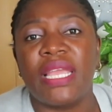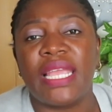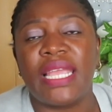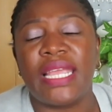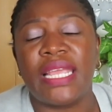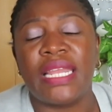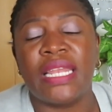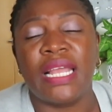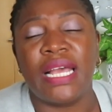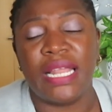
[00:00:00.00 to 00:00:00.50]

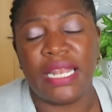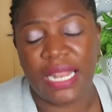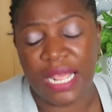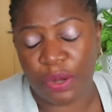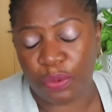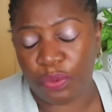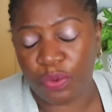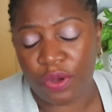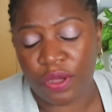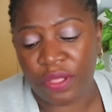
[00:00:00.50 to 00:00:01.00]
in
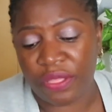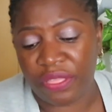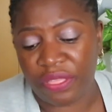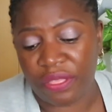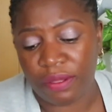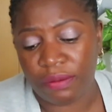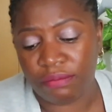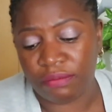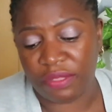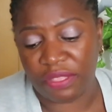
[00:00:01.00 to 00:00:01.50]
net
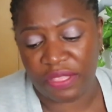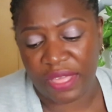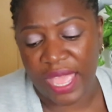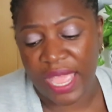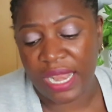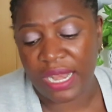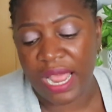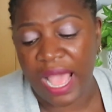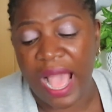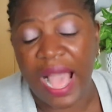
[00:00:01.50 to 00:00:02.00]
worth
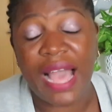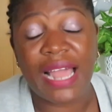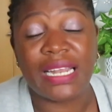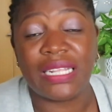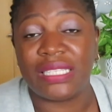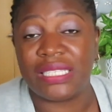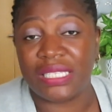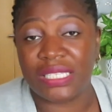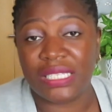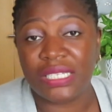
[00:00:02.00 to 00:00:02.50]
then, and
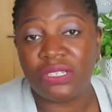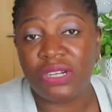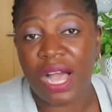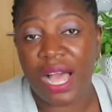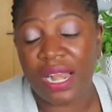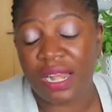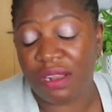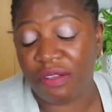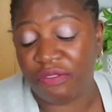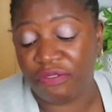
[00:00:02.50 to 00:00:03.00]
it's still
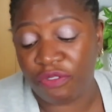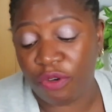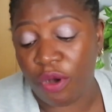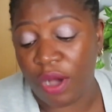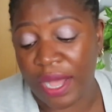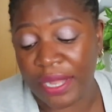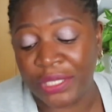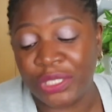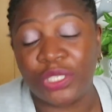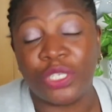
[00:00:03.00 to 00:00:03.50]
under
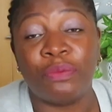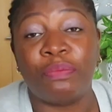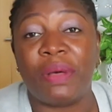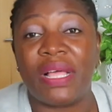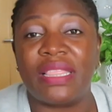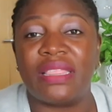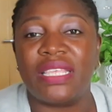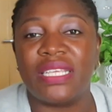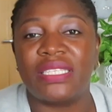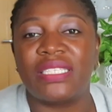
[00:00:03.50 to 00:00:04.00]
400,
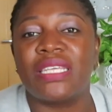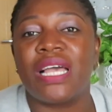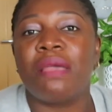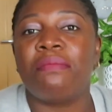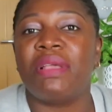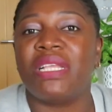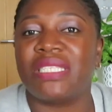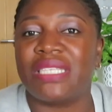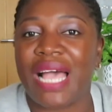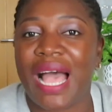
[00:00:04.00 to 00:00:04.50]
but this
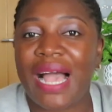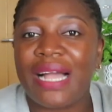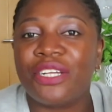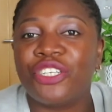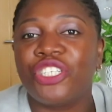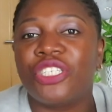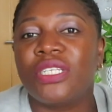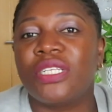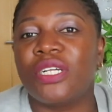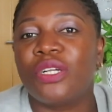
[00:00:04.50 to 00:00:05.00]
time it's
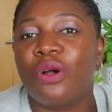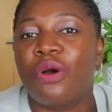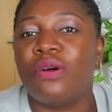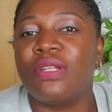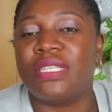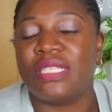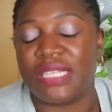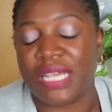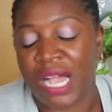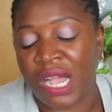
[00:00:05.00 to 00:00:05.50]
actually
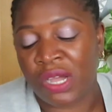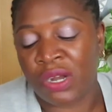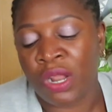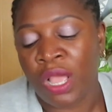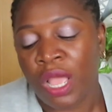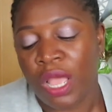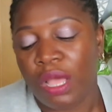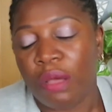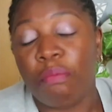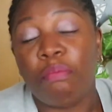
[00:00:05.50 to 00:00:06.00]
gone down
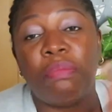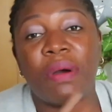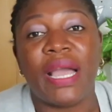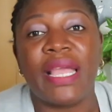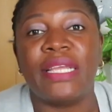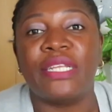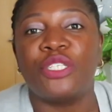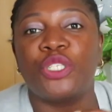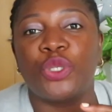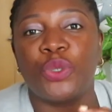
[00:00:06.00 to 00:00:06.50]

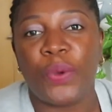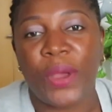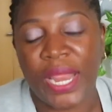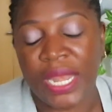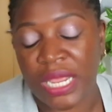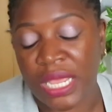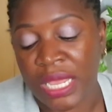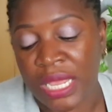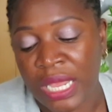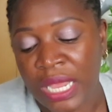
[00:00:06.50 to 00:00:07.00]
by
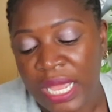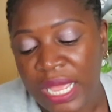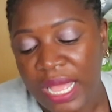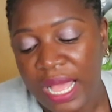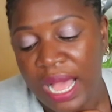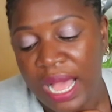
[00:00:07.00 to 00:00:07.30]
20k